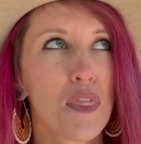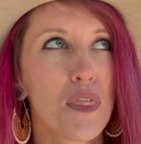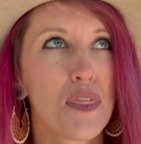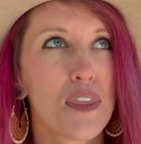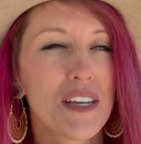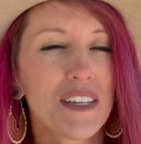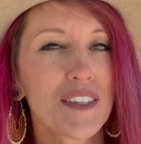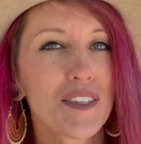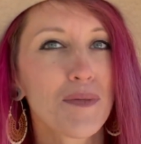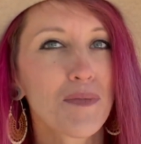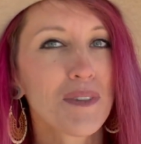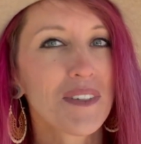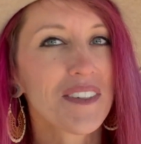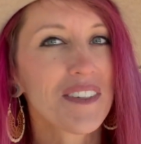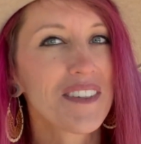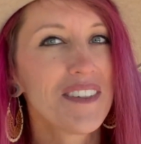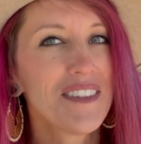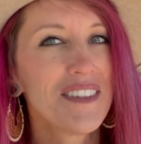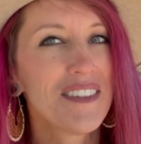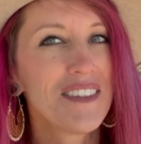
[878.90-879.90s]
this is
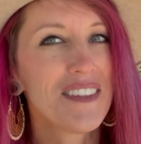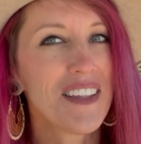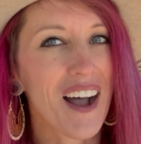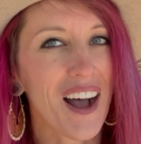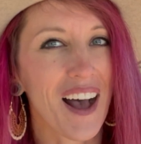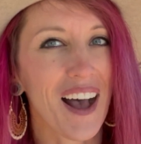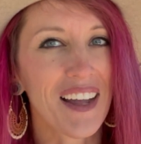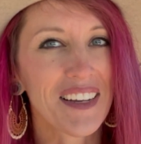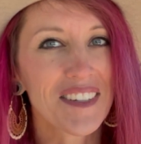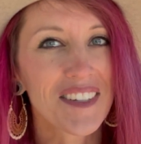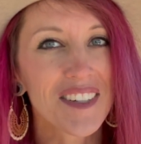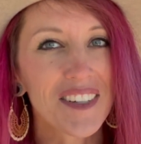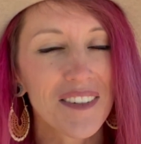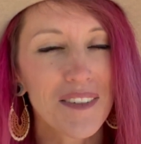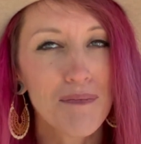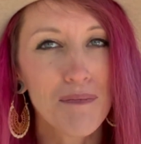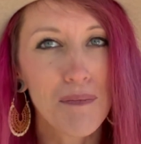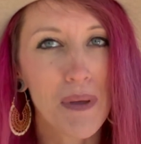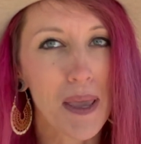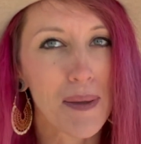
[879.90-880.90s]
not
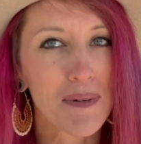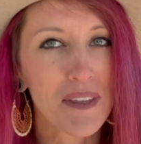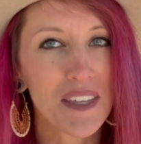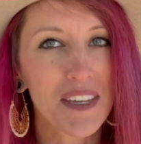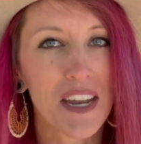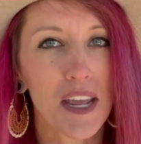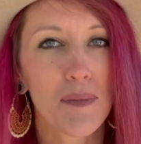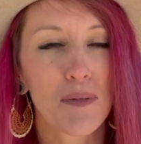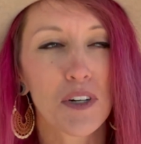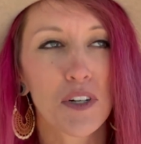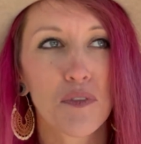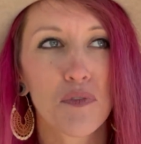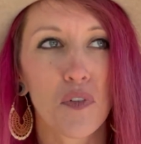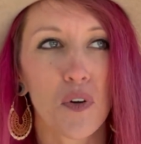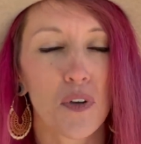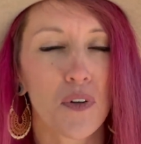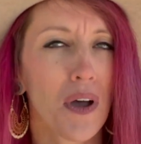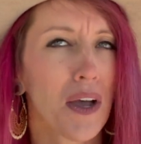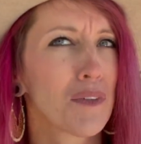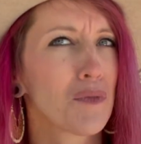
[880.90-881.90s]
maybe the neighborhood for
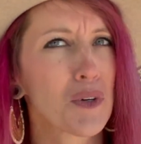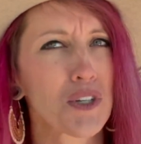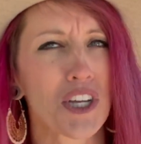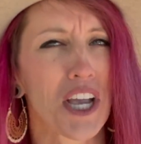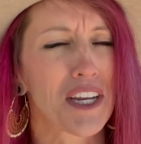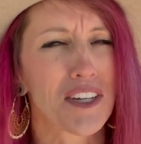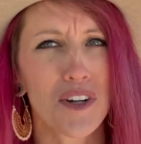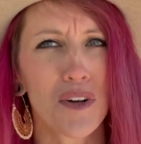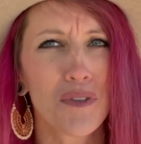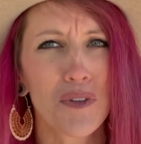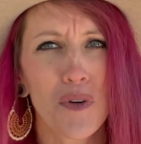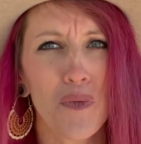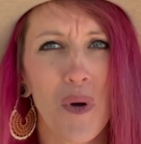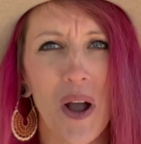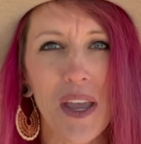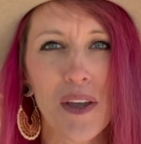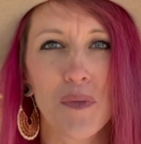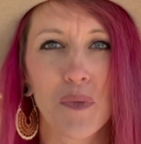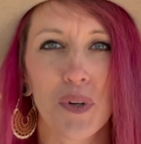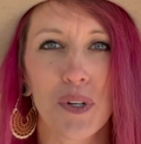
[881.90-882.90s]
you, which I don't know why
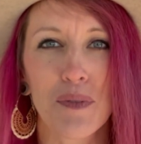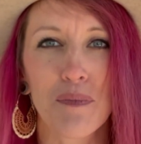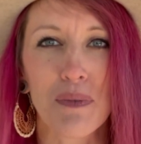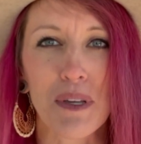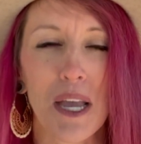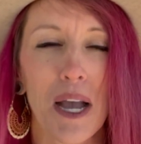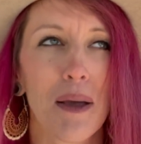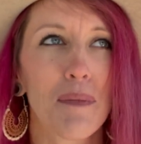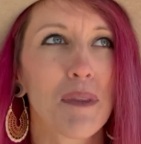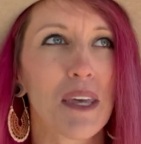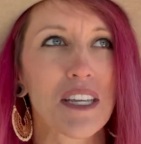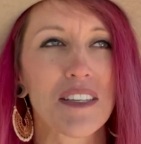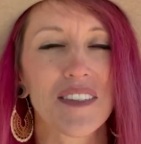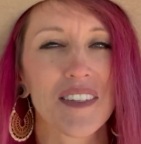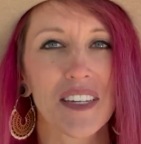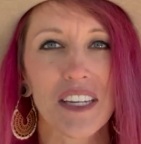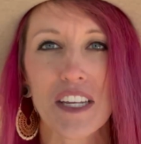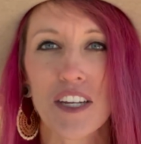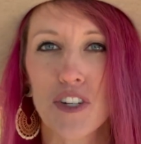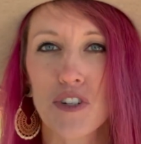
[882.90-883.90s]
it wouldn't be. I'm like
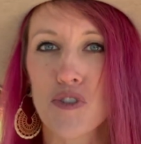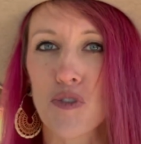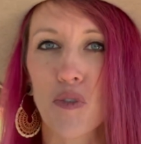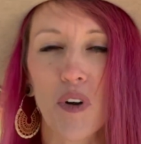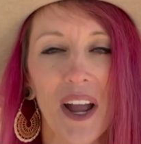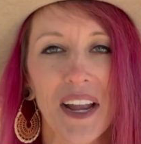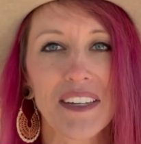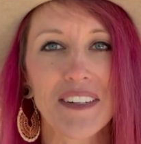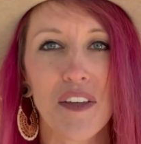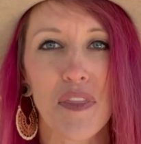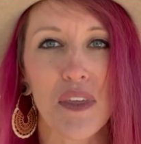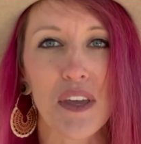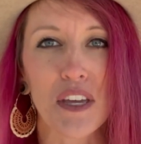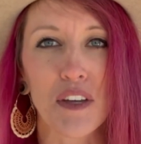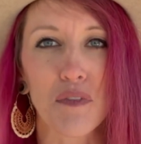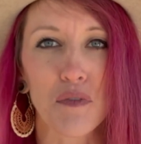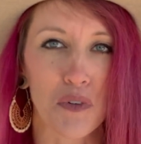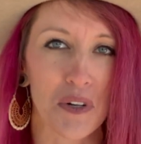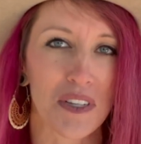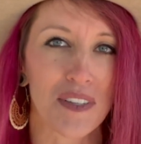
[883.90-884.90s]
sitting here trying to think
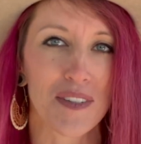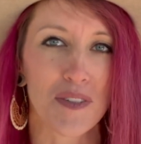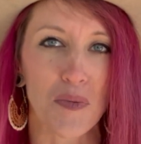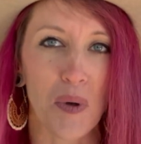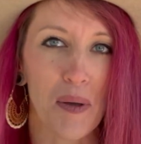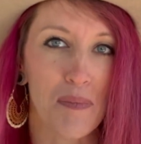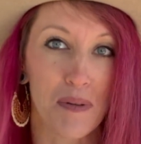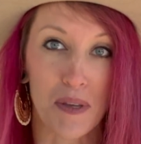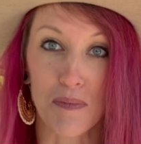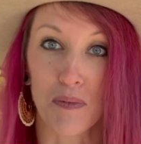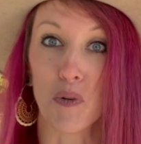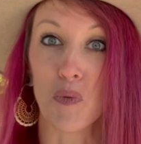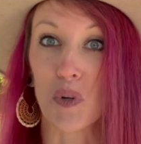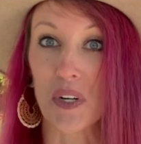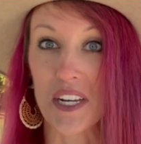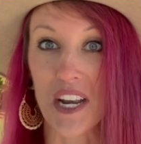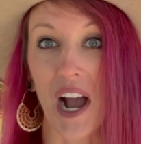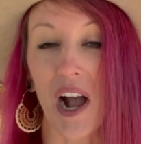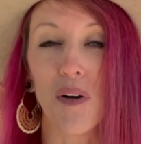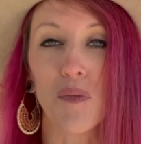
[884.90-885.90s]
of reasons why people would
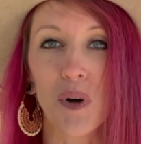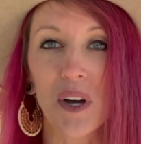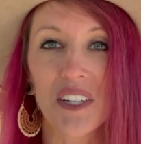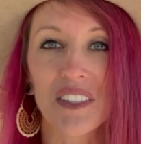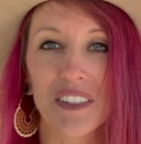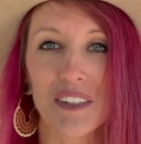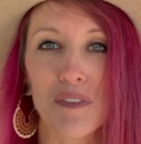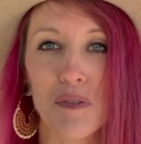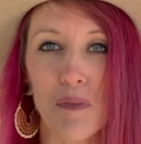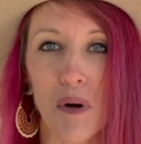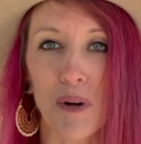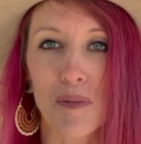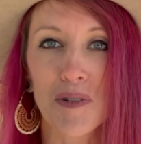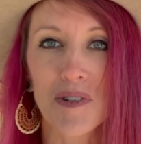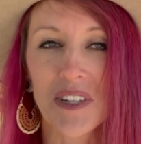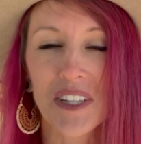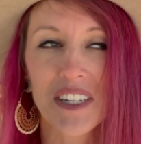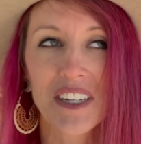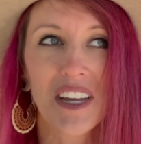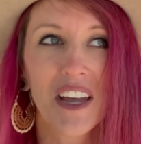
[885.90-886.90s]
not want to live in
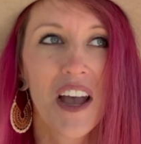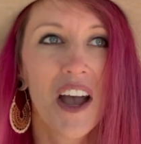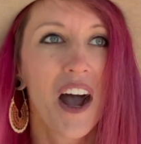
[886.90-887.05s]
Barberton.